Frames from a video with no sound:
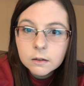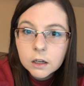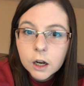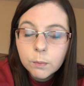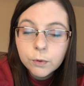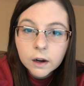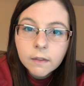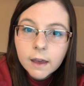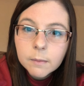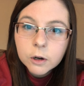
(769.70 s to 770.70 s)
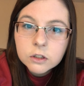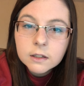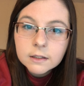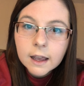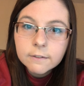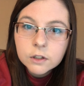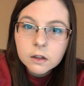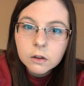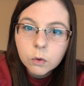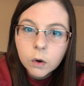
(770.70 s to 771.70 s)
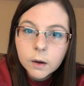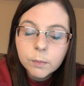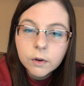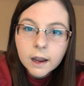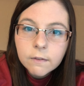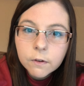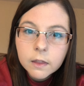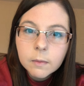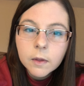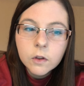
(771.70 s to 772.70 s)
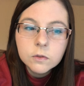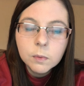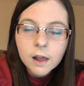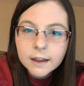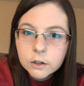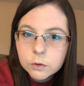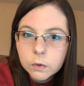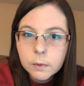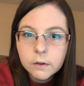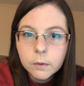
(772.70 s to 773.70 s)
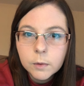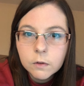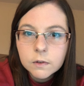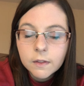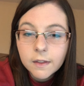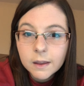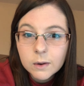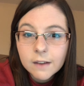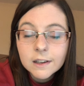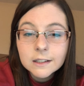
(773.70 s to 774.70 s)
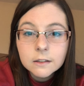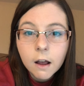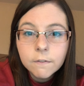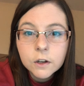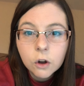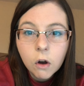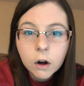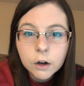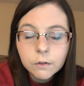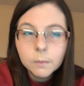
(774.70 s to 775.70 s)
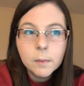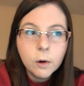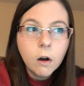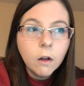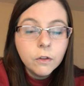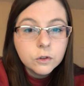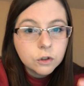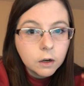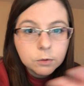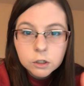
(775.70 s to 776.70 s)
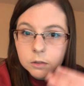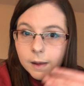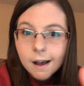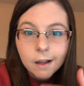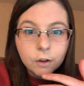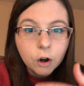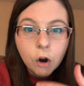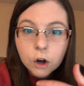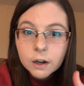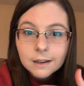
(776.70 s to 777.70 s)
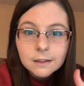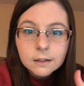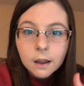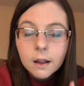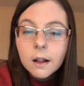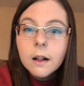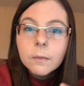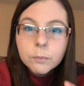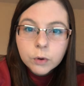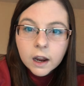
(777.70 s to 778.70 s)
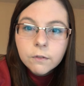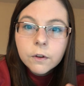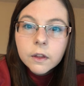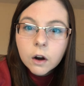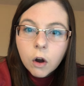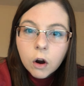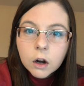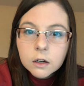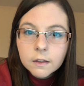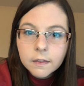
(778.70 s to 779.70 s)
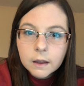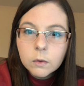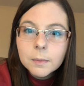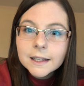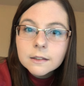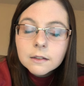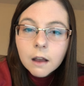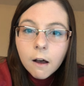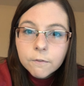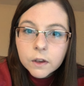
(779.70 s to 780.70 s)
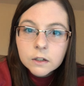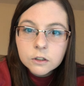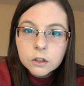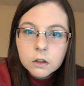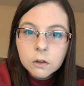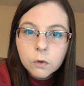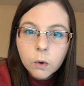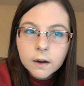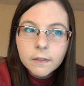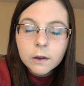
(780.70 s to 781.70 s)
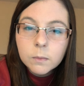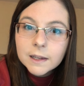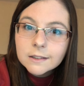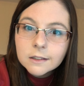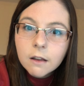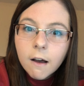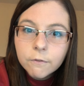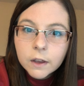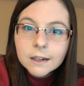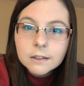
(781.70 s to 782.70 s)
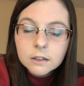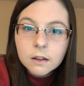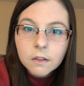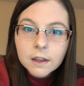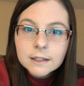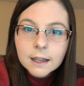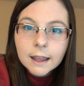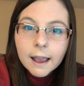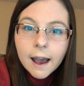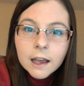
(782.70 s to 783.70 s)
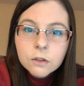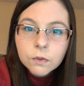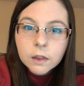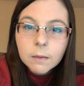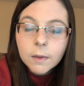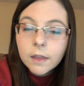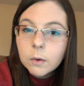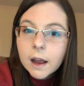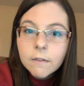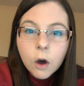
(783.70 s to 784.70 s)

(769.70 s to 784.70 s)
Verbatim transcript: you know, bring that person's life to the Lord. Pray for them that those blinders would be removed and that they would have a softened heart. Remember all those scriptures about how they're hardened pray for their heart that they would be softened to the Lord and they would be softened to the things that He has for them, that they would have